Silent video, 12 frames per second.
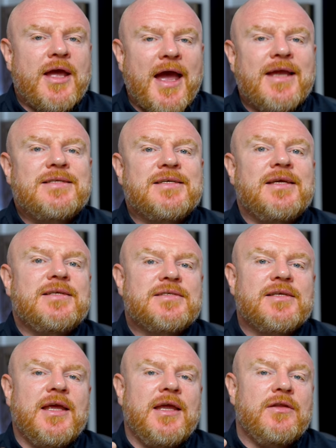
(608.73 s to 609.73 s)

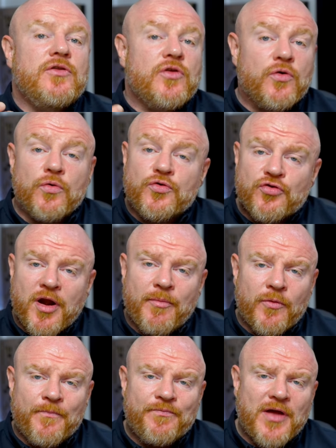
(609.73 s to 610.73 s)
ATC do treble.